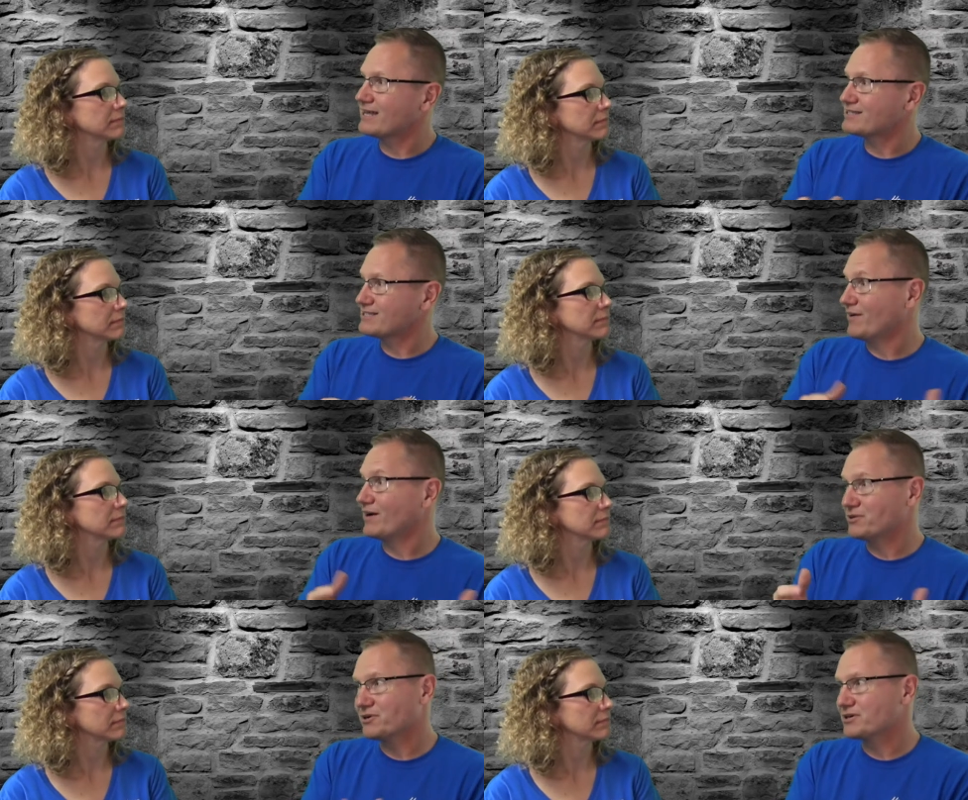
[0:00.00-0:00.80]
Speaker 1: of stuff
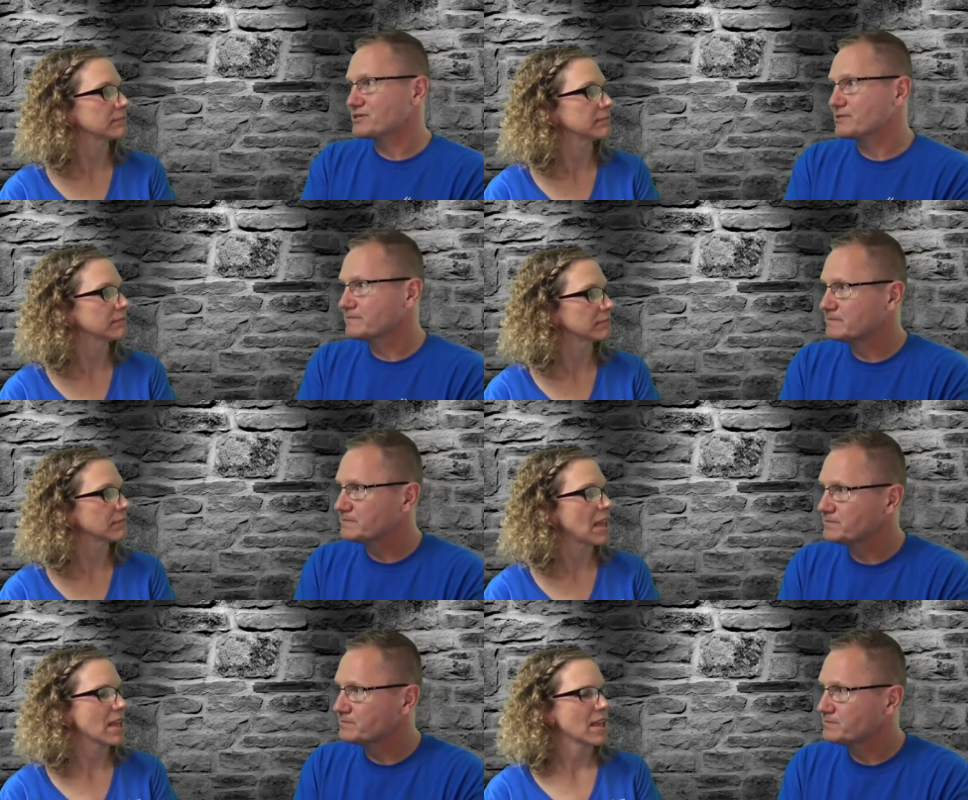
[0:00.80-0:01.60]
outdoors.
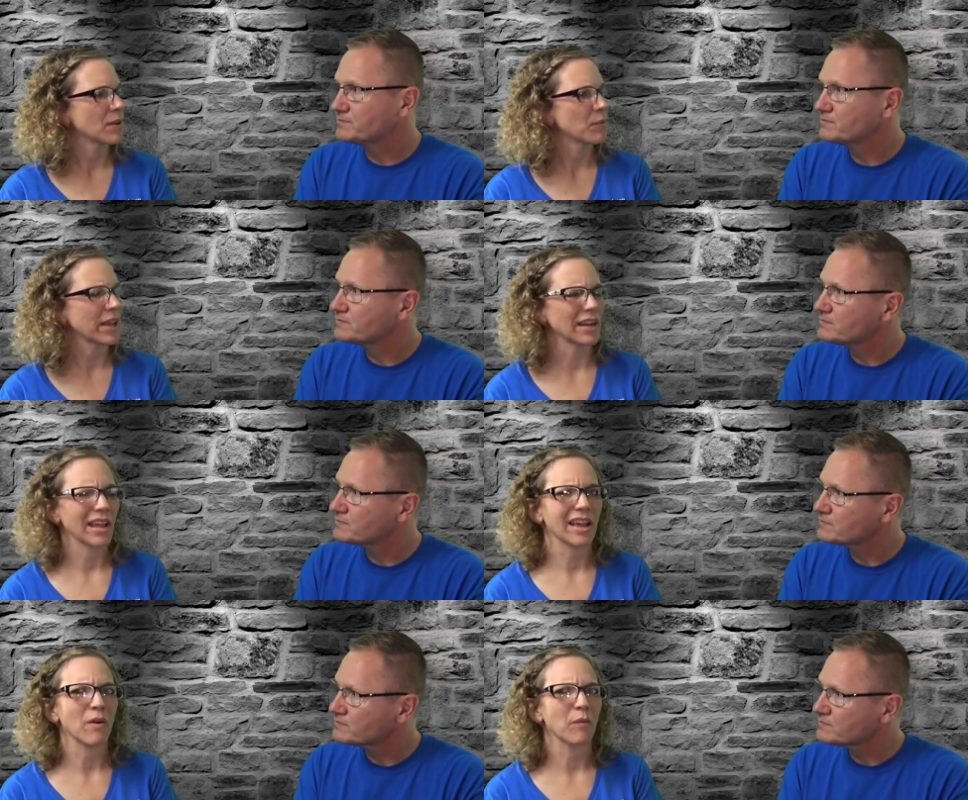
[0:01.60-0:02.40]
Speaker 2: We kind
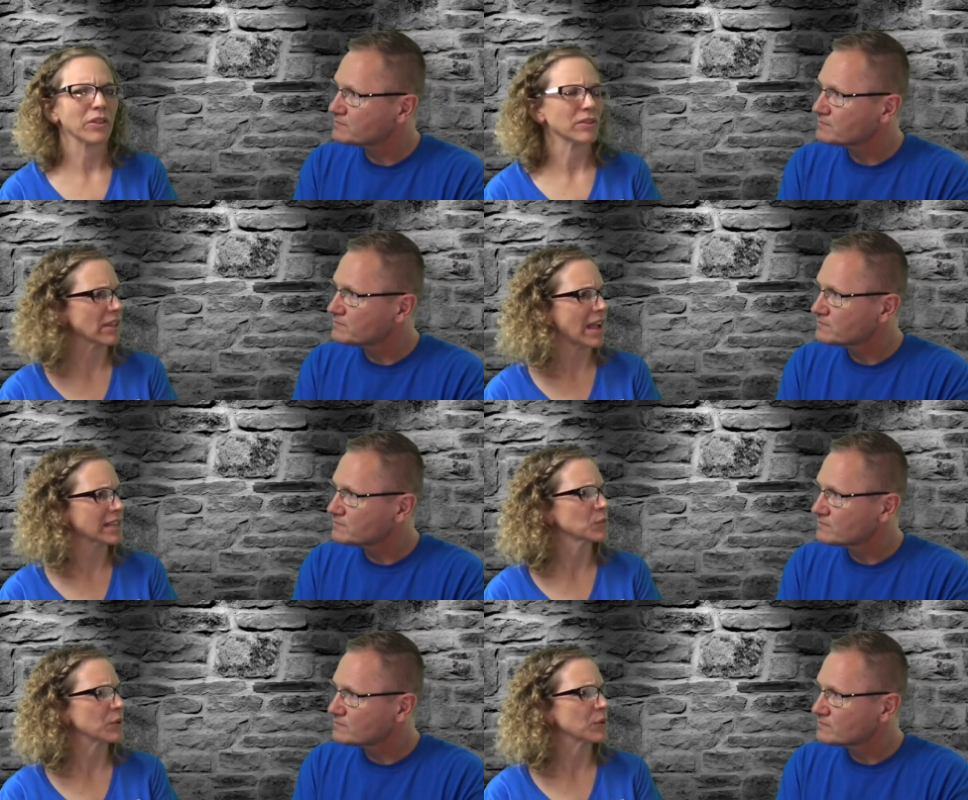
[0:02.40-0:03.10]
of had that weather last